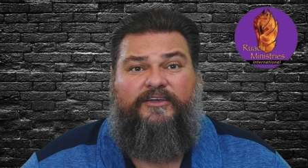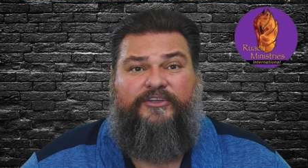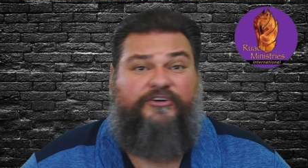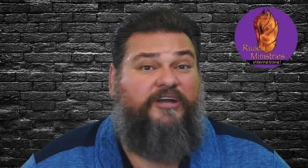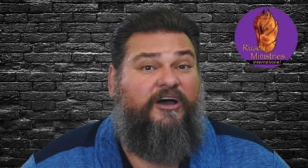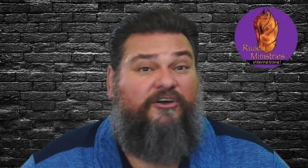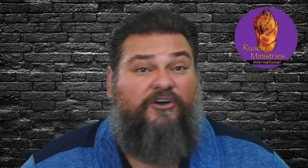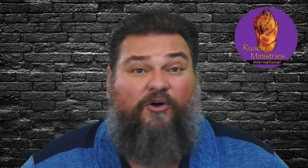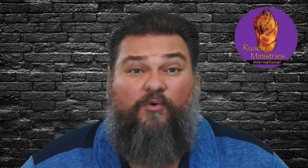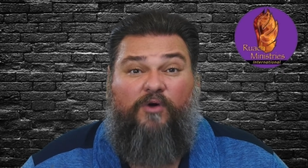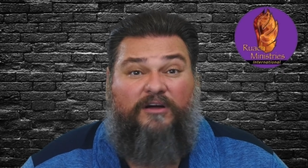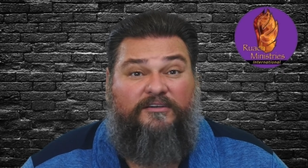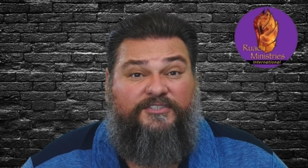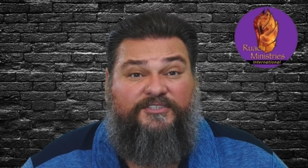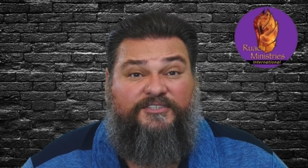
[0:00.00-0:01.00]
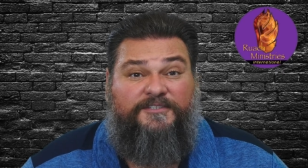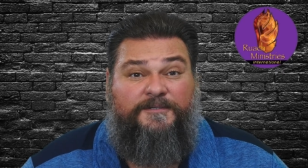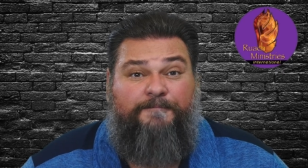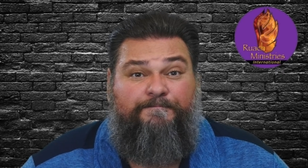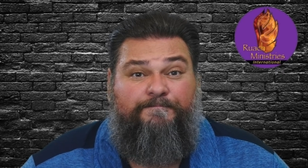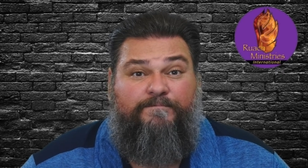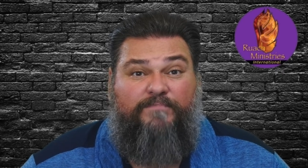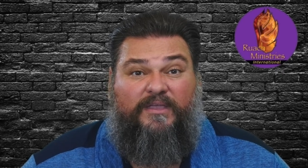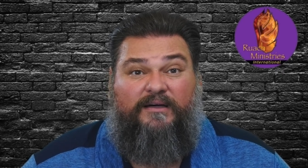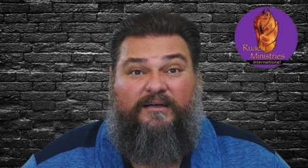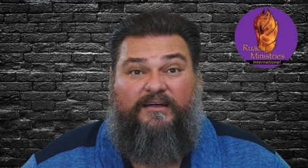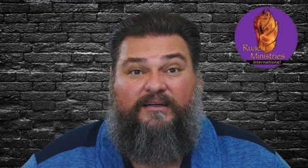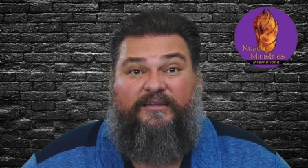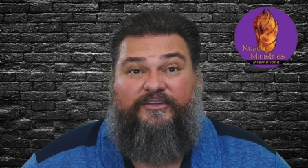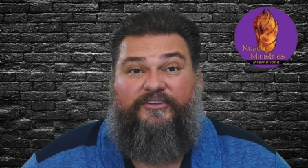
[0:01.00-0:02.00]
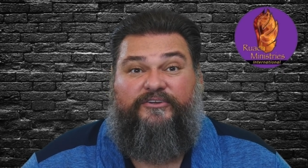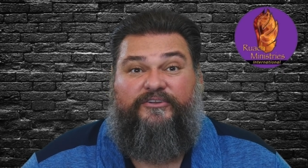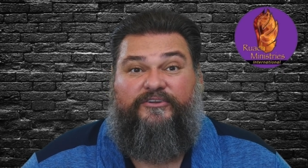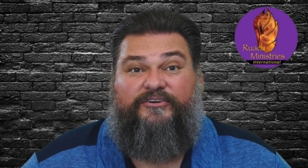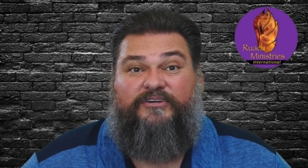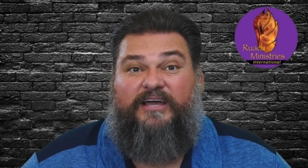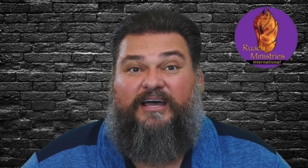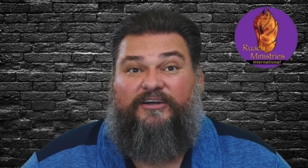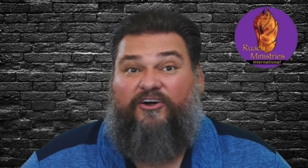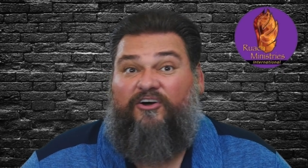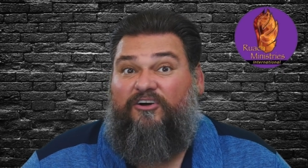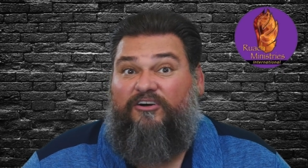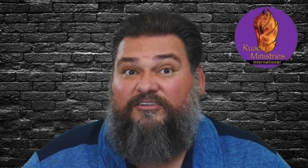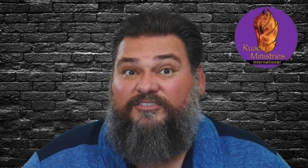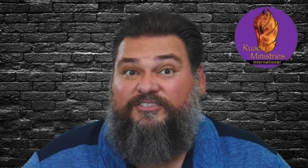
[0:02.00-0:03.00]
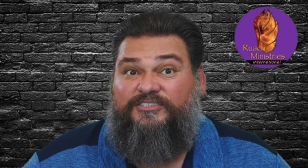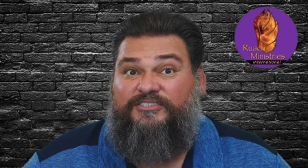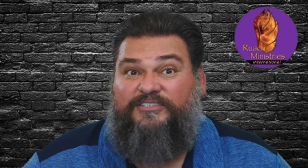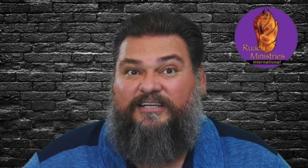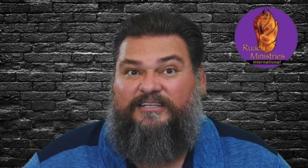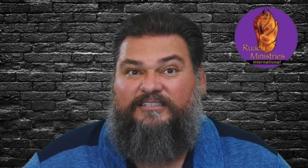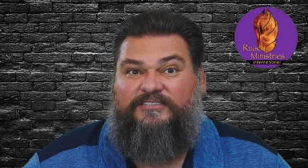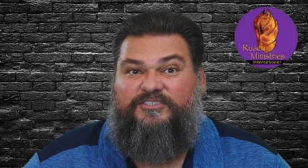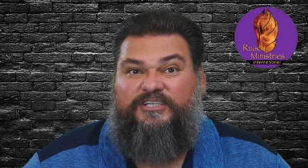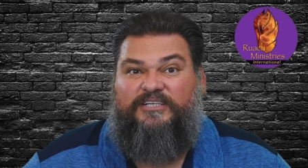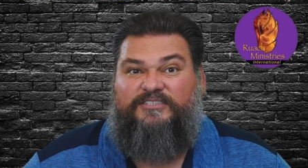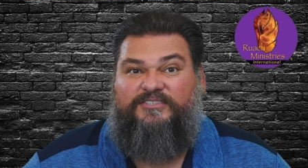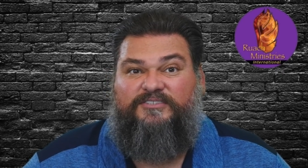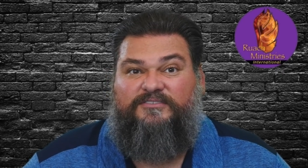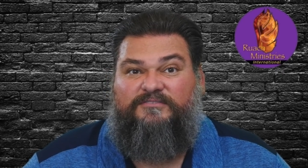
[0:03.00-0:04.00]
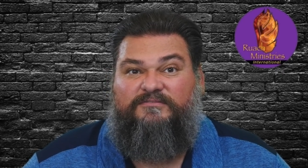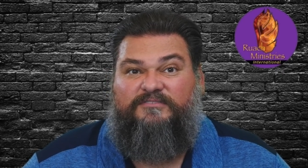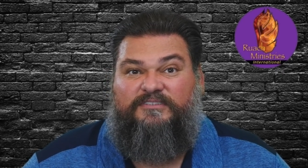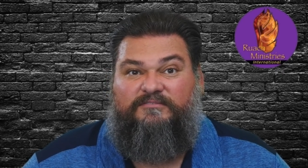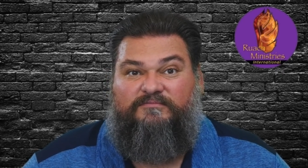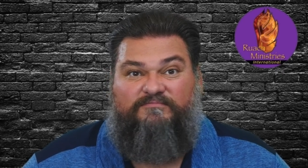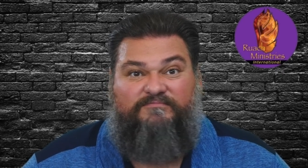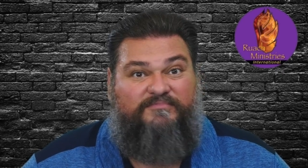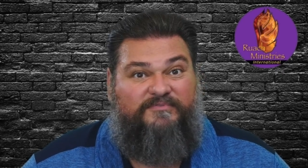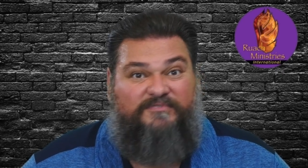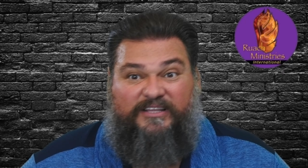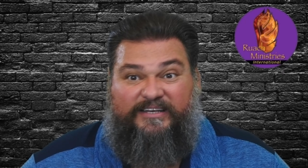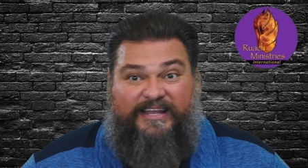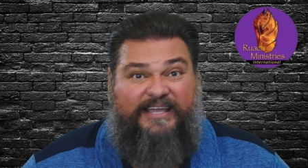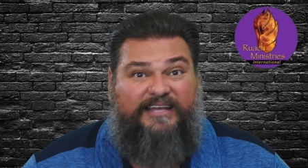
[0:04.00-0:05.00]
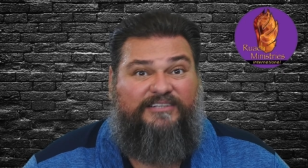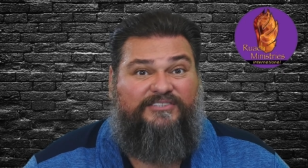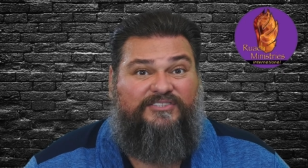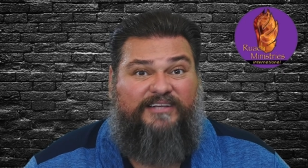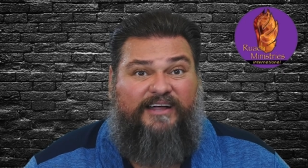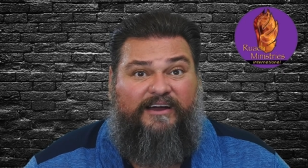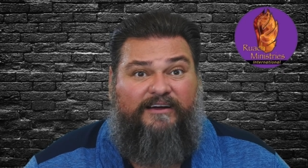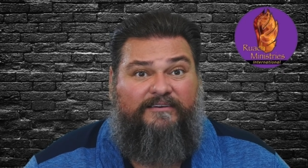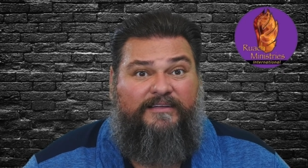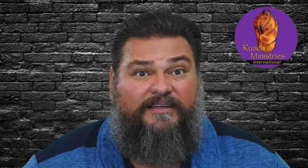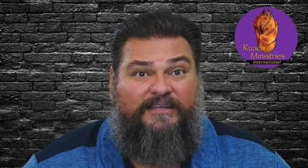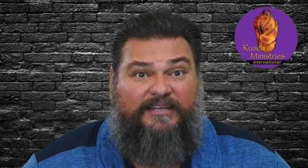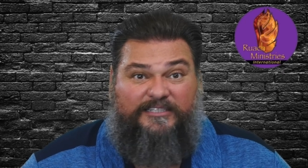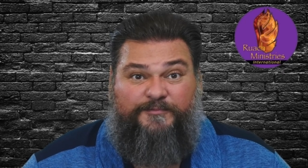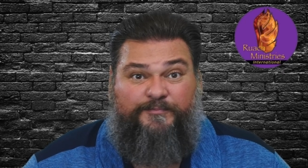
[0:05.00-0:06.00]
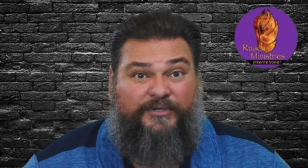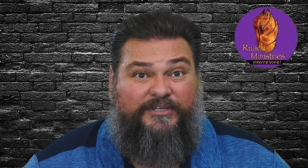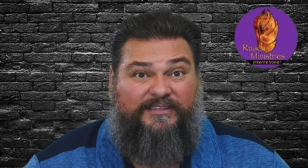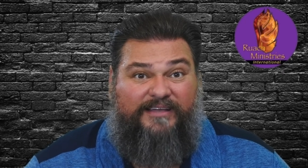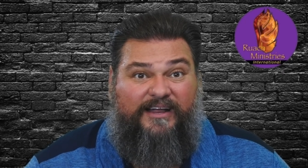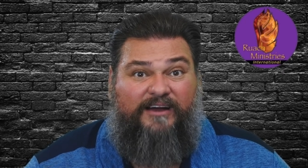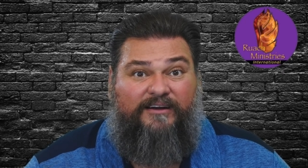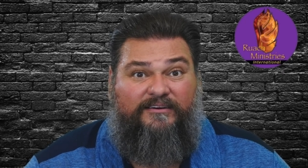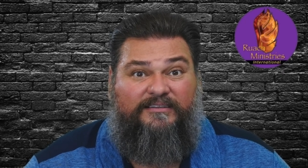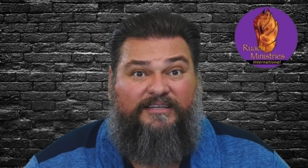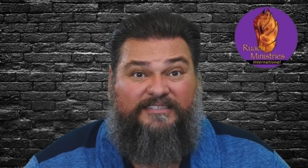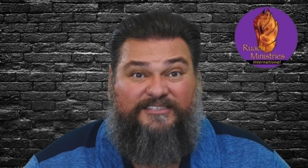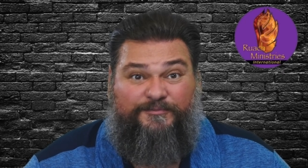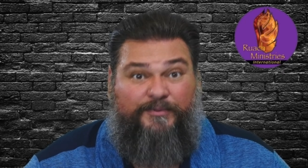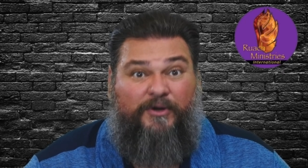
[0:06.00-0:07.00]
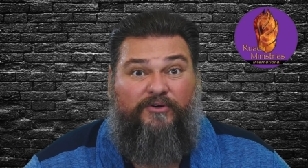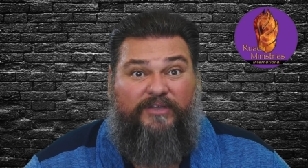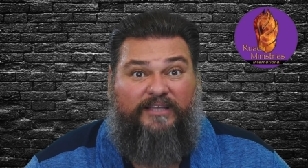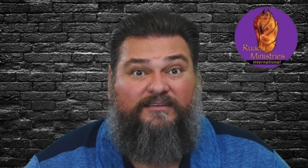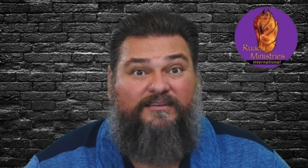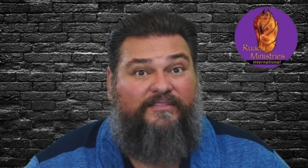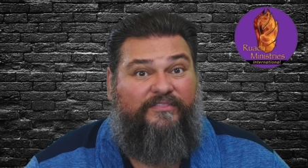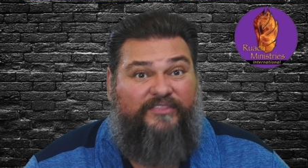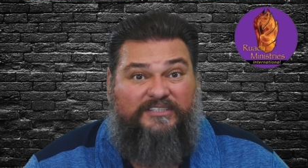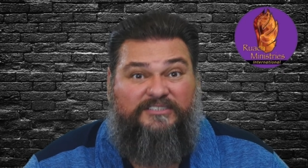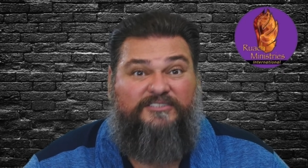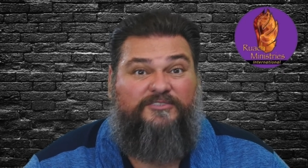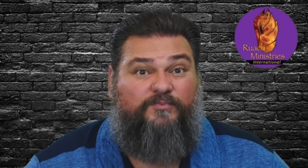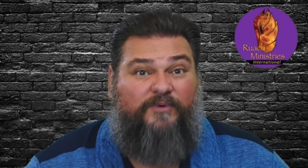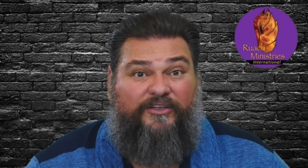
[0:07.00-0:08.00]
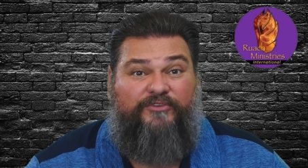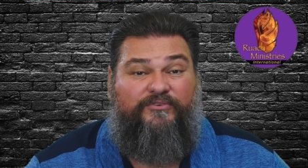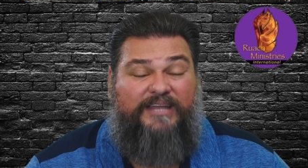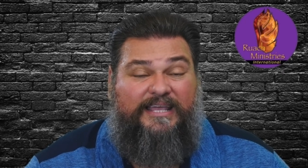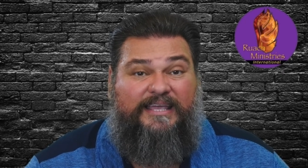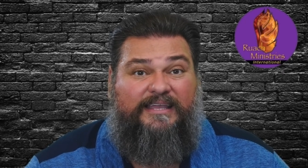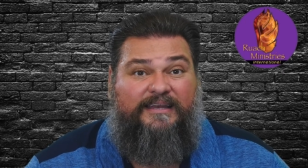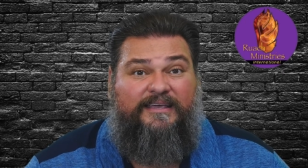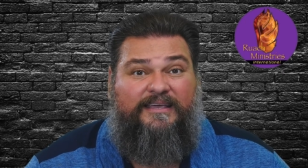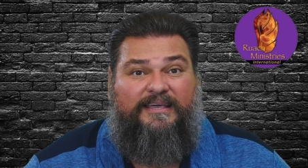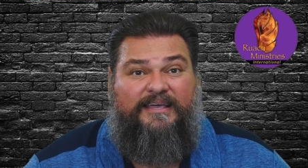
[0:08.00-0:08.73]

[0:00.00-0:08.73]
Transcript: you're not coerced, uh, you're, you're not urged. It's just the need is there. It's put there. It's spoken. This is what you need.